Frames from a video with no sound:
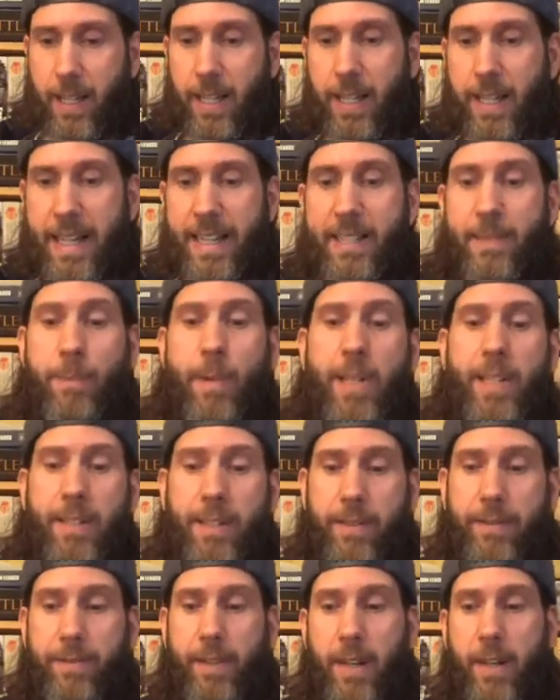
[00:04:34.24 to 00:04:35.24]
as much
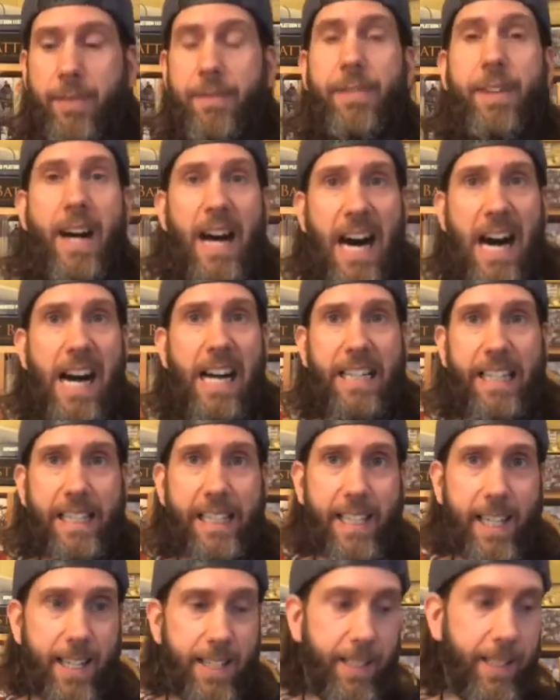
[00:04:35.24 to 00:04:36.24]
of the
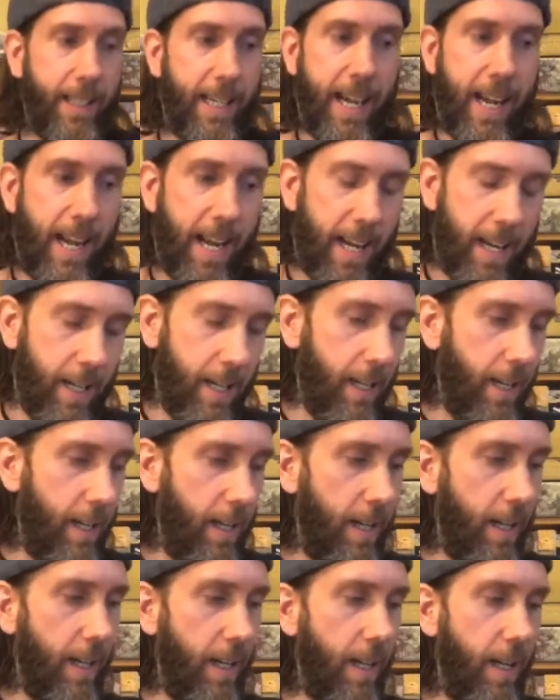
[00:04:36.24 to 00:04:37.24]
hockey as you can.
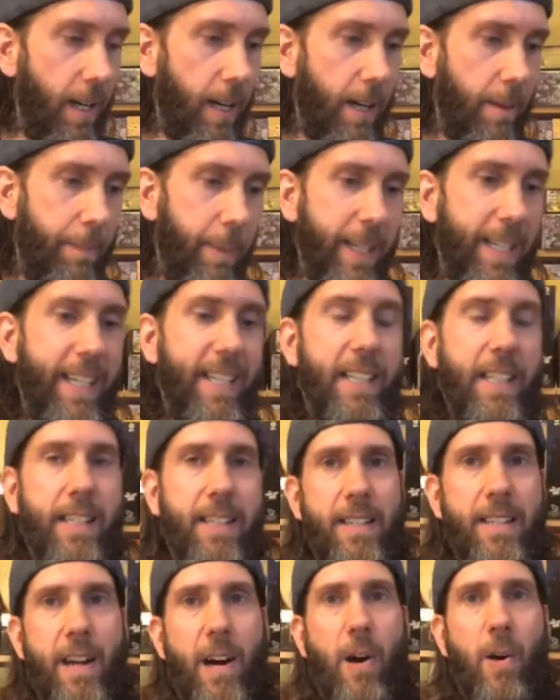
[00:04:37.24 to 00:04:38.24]
But you
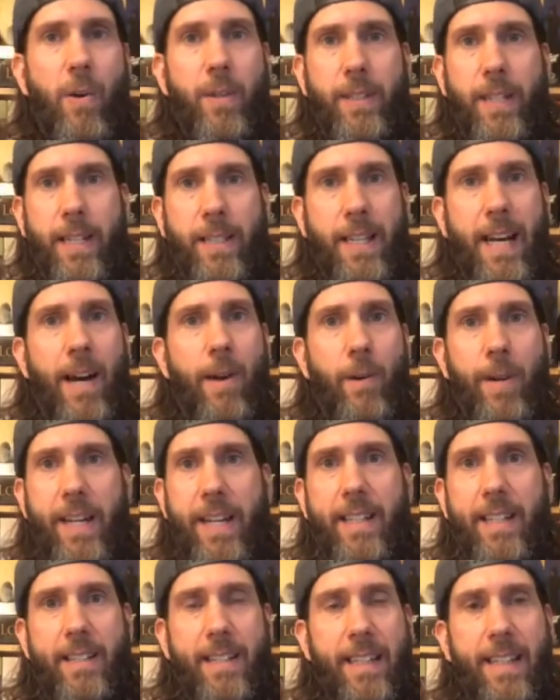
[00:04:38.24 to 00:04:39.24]
just know that how it
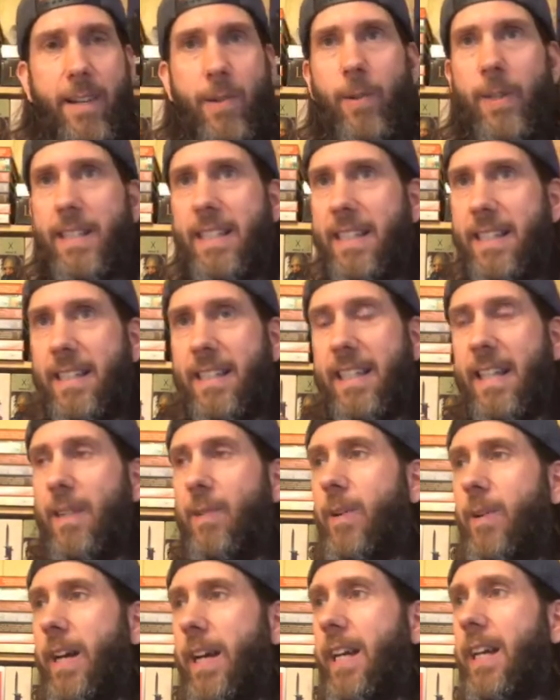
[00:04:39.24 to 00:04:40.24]
ends. It always ends that
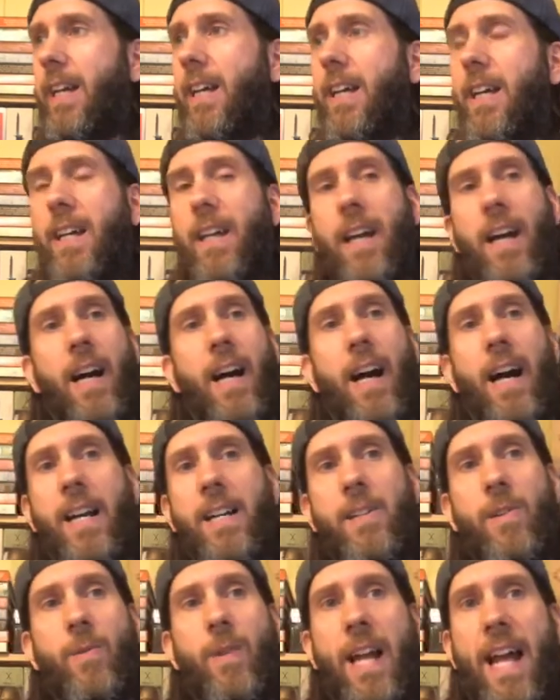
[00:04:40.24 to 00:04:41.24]
way. I
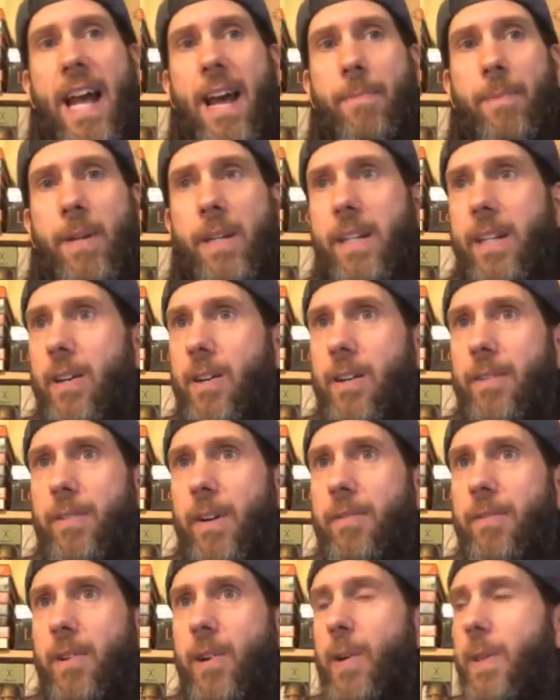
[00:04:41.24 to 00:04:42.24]
don't know what happened.
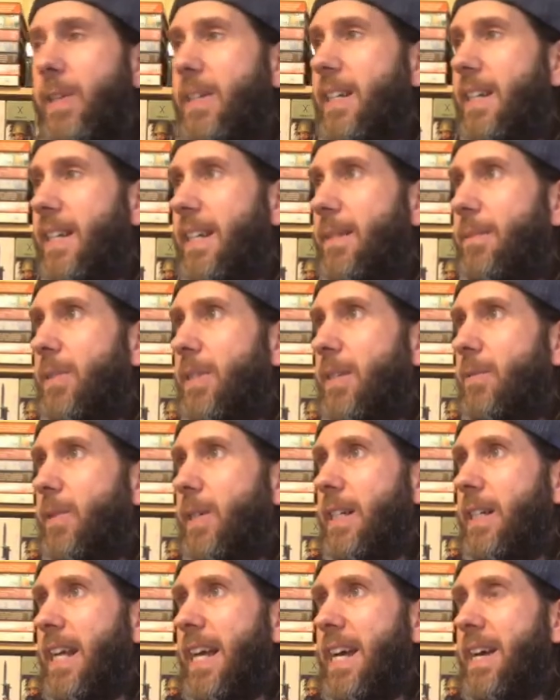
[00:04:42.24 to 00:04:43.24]
Of all the teams that we
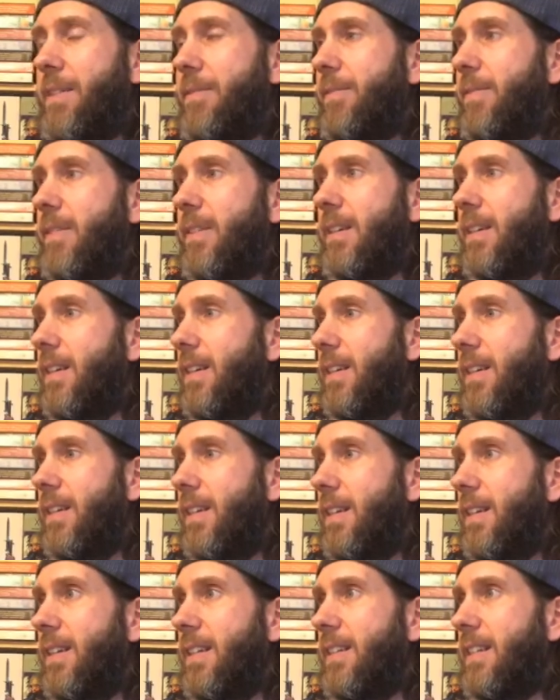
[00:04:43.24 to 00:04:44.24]
could have,
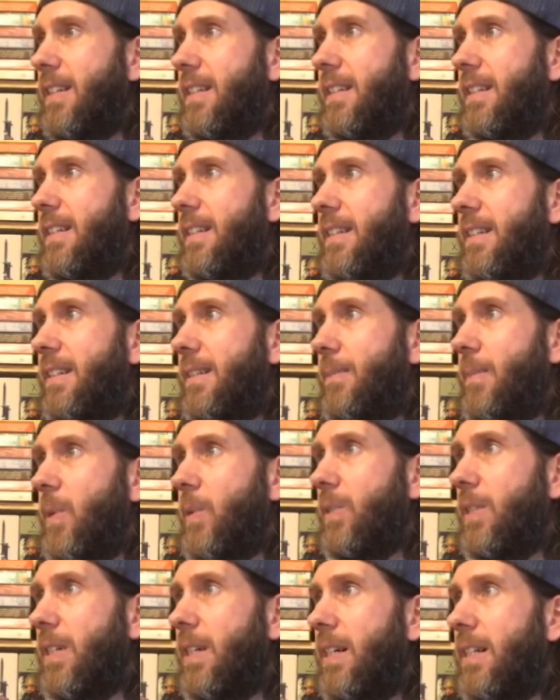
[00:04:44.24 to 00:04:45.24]
this is the
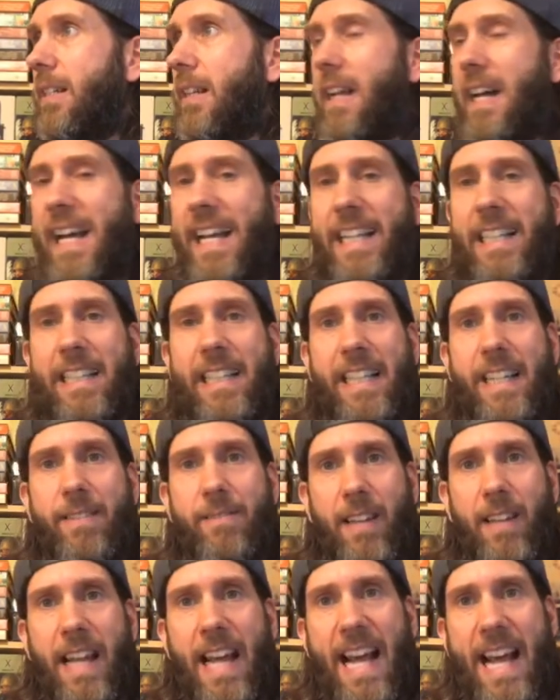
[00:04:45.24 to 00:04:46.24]
most unlikely
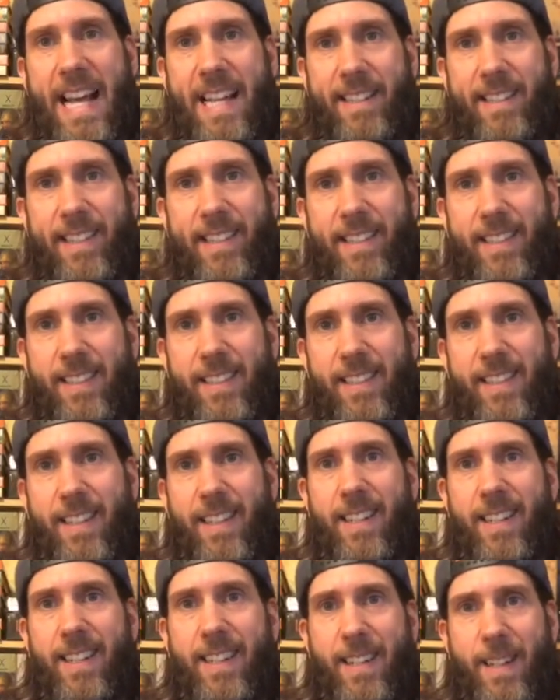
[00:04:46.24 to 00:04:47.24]
of lads
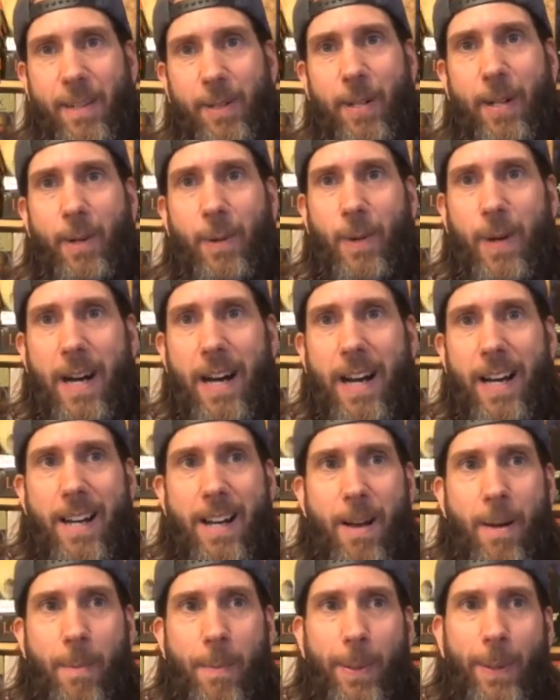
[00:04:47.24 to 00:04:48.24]
to
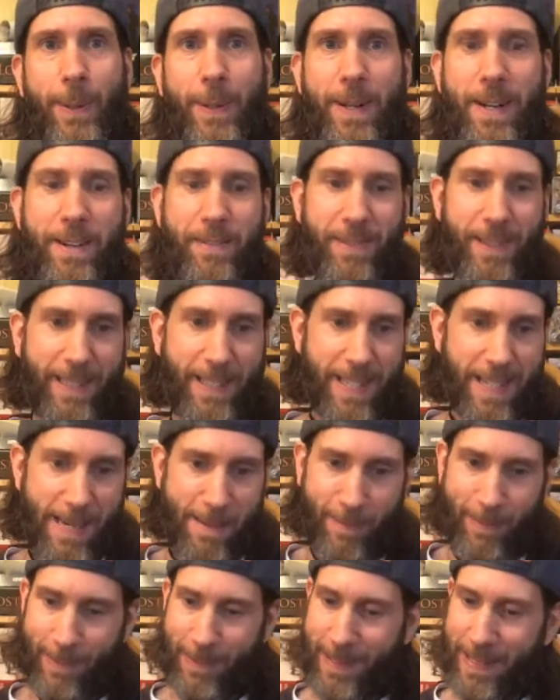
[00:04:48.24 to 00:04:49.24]
pull off a
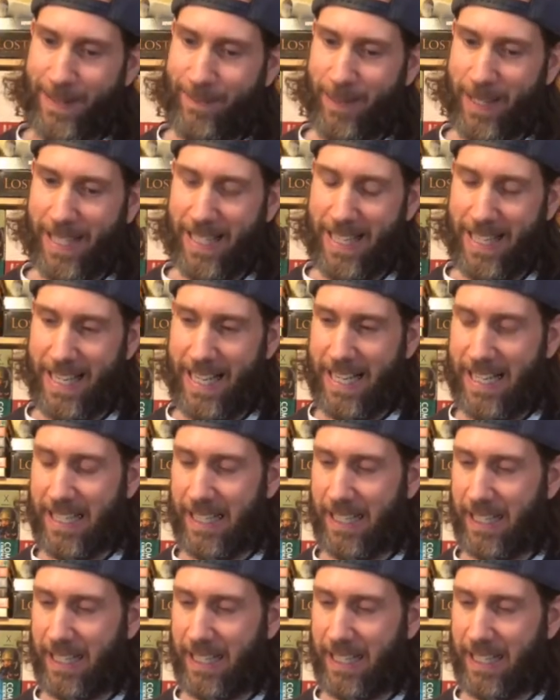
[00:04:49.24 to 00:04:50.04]
cup run. My God.